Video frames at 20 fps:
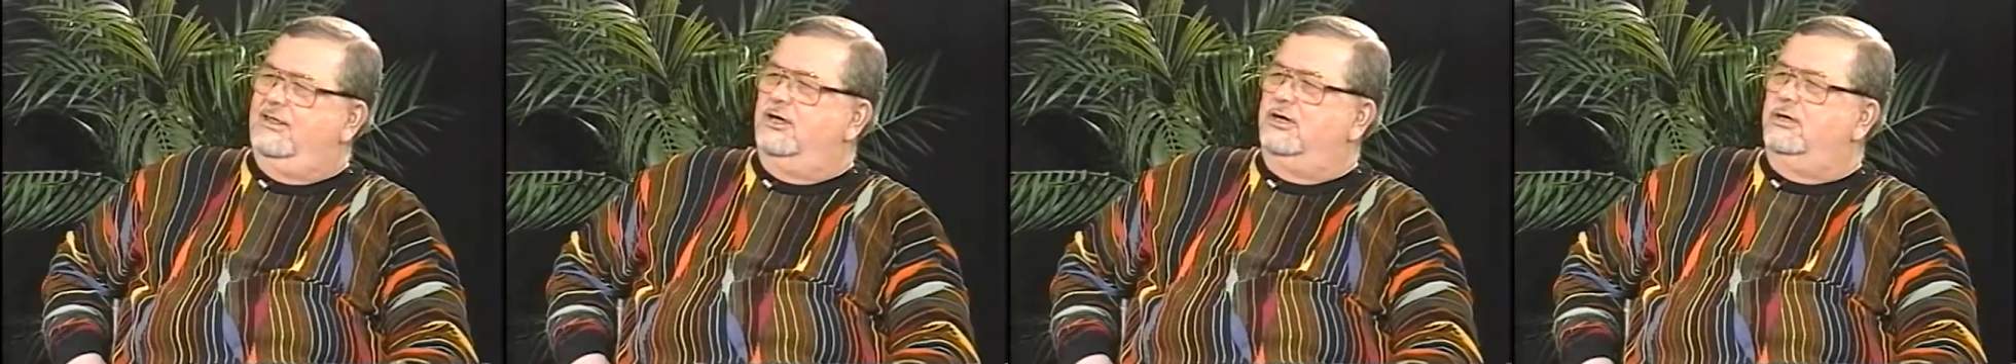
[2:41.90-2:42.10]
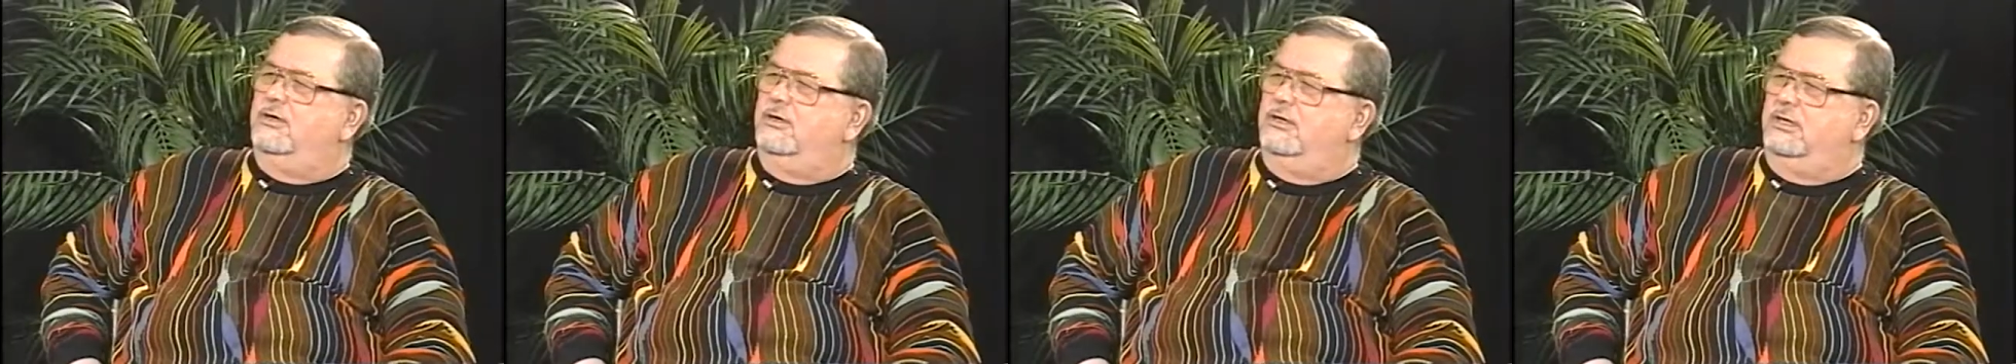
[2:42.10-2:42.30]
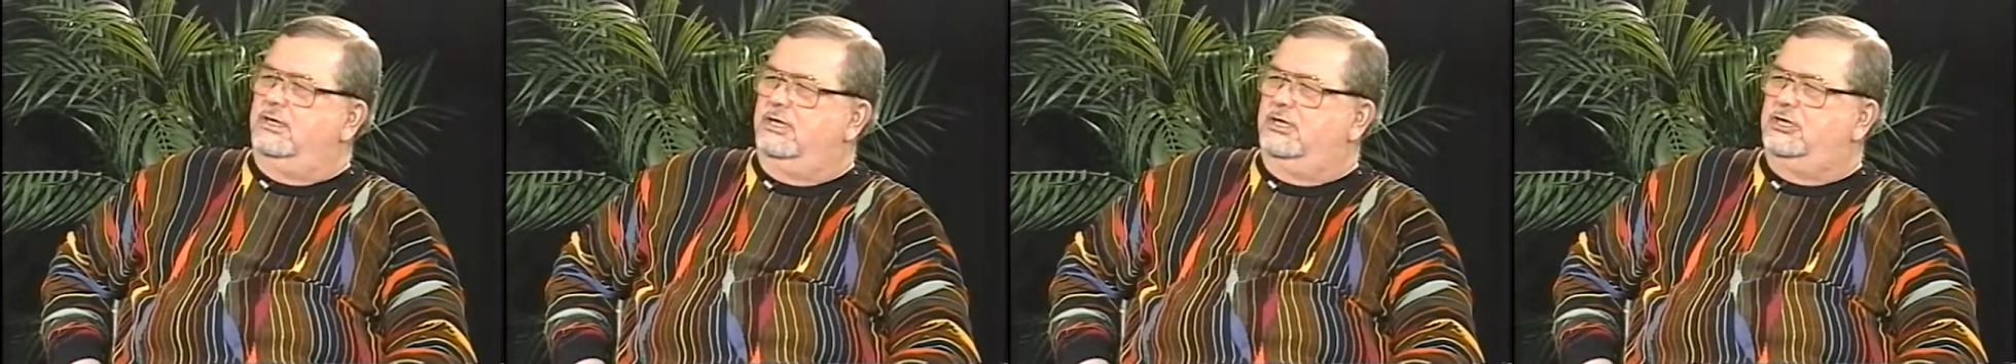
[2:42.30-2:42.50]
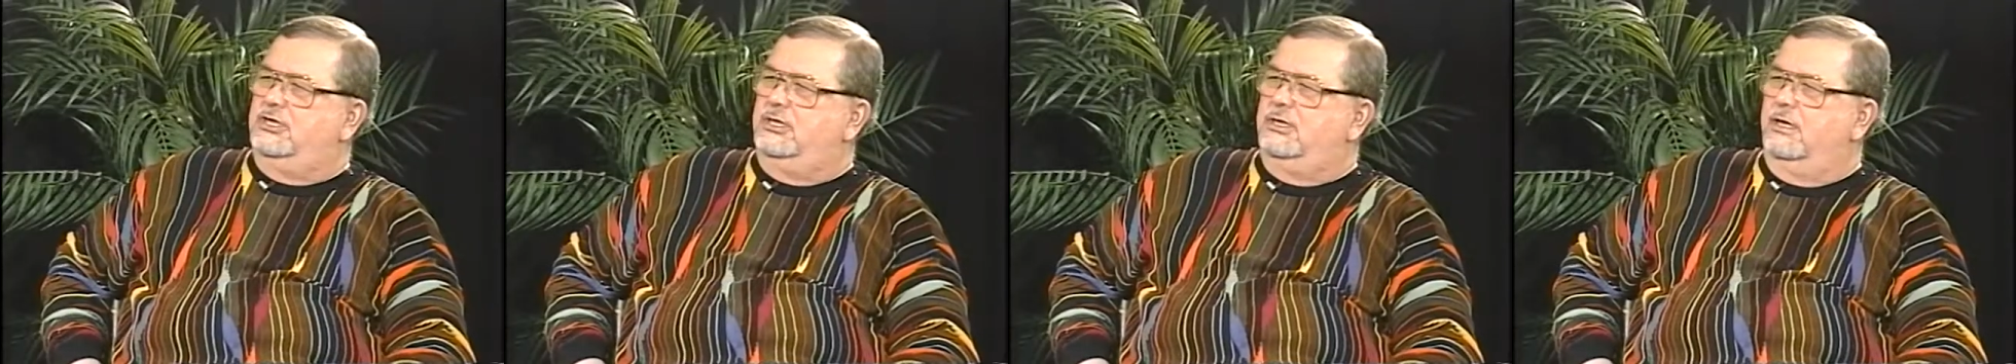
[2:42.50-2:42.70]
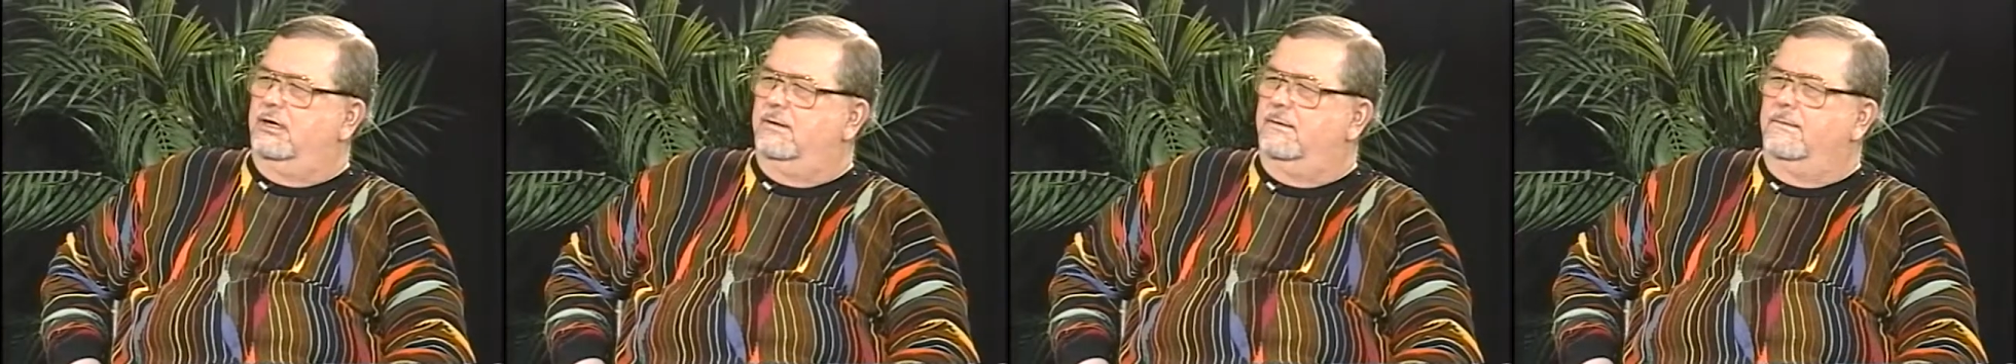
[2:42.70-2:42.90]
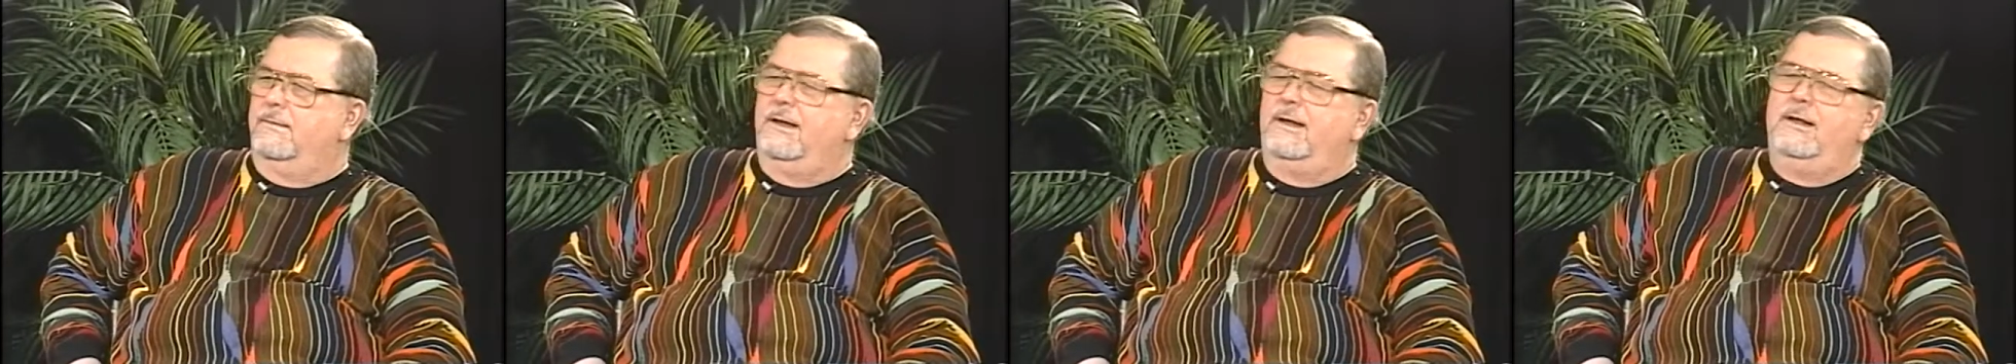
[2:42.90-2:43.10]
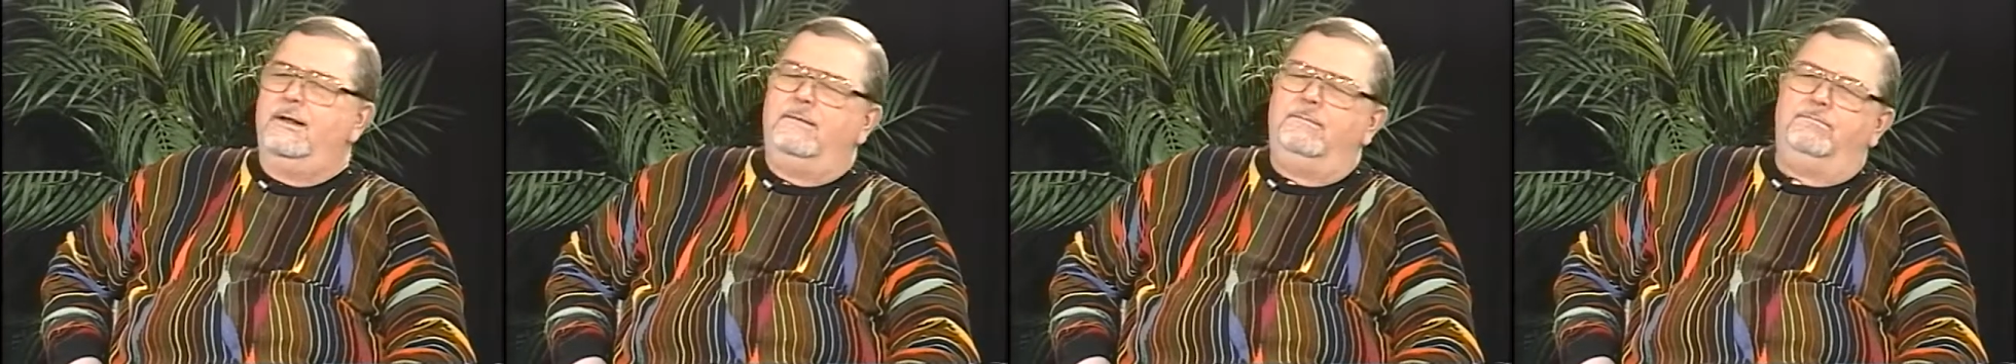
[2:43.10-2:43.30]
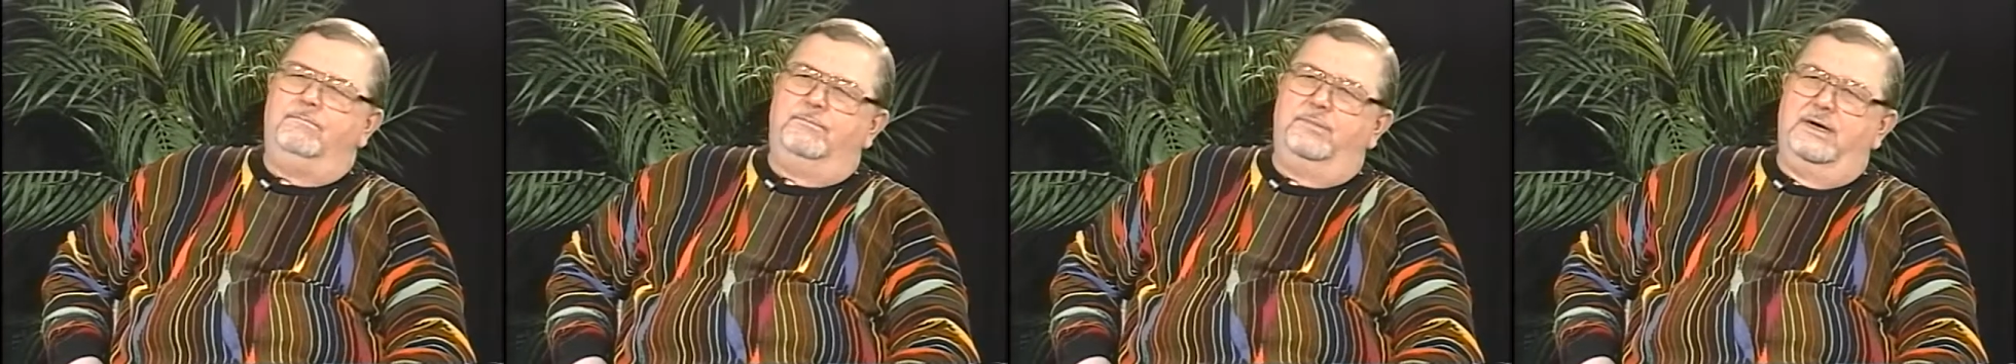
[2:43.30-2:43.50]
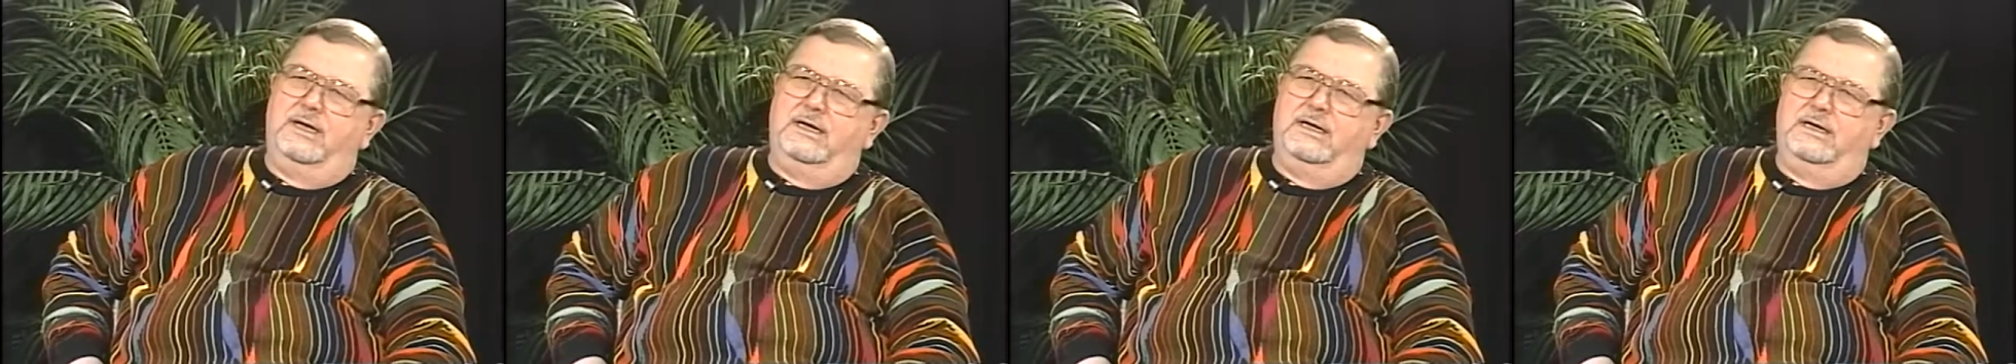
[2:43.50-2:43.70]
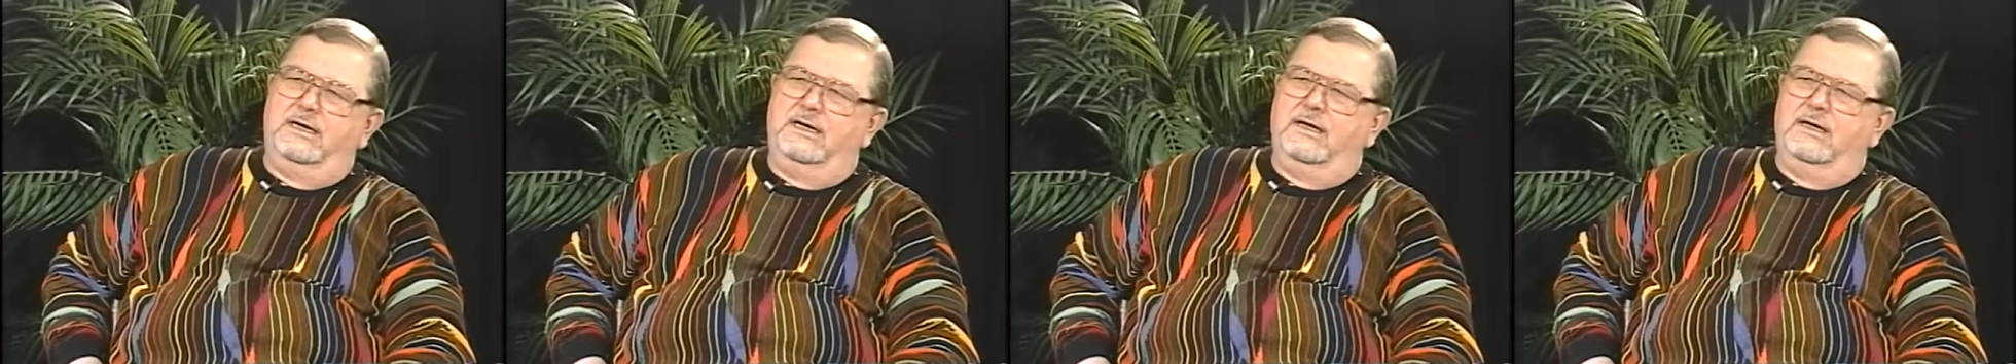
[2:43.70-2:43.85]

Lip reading: than good this year, but